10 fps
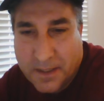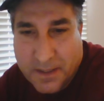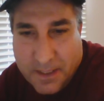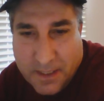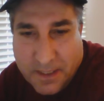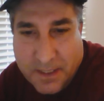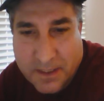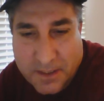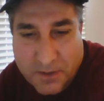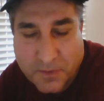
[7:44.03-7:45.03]

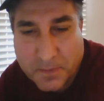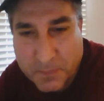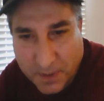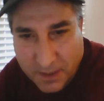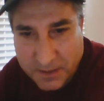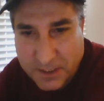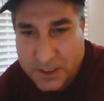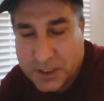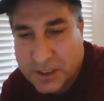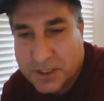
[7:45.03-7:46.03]
the corrupt
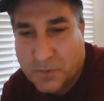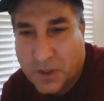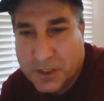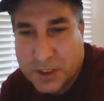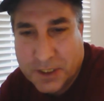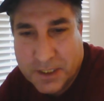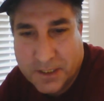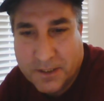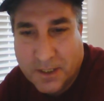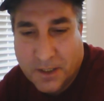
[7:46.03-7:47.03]
politicians in
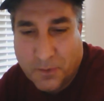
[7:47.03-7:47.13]
Washington